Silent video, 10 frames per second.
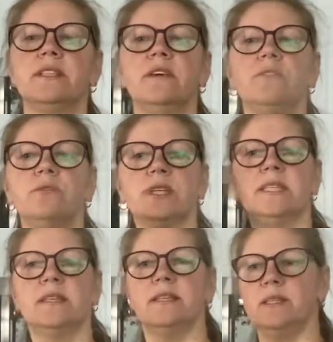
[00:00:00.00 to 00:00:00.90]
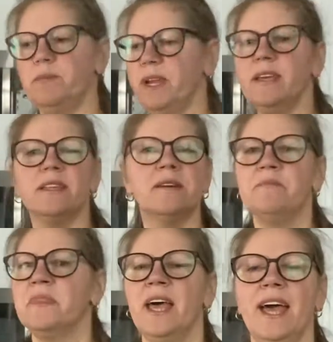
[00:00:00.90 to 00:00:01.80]
you just spray it
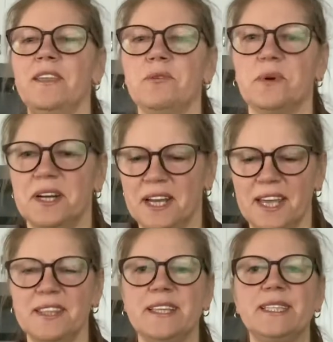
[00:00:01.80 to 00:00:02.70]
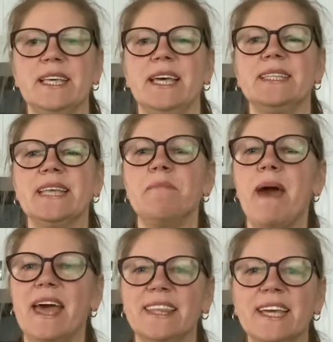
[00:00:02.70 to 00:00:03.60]
anywhere, and it's
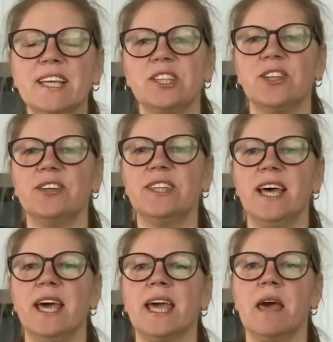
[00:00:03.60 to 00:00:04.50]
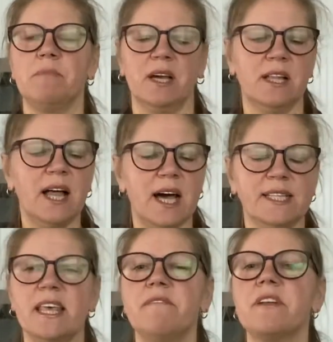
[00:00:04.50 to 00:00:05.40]
enzymatic, it's not chemical, as
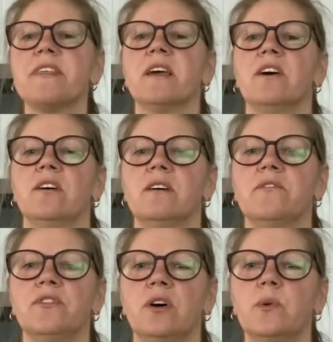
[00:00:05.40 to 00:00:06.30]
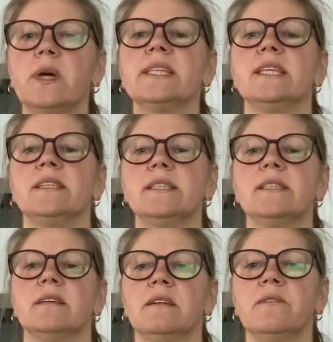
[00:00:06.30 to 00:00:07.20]
everything of Norwex is
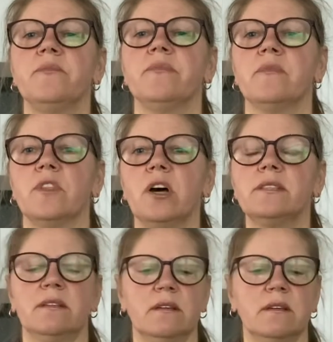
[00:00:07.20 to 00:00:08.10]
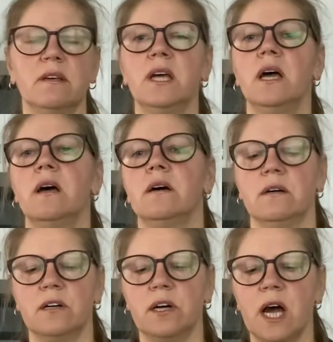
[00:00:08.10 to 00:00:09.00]
not
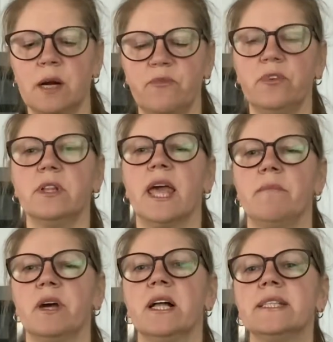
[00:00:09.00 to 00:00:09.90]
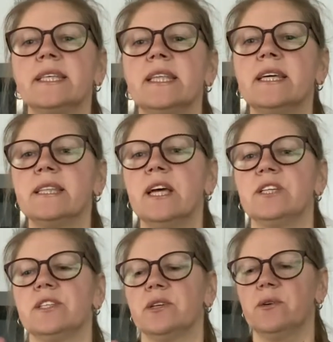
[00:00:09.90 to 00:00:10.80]
harmful chemicals in it.
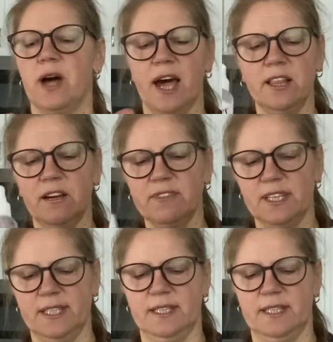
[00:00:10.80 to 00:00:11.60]
So I love this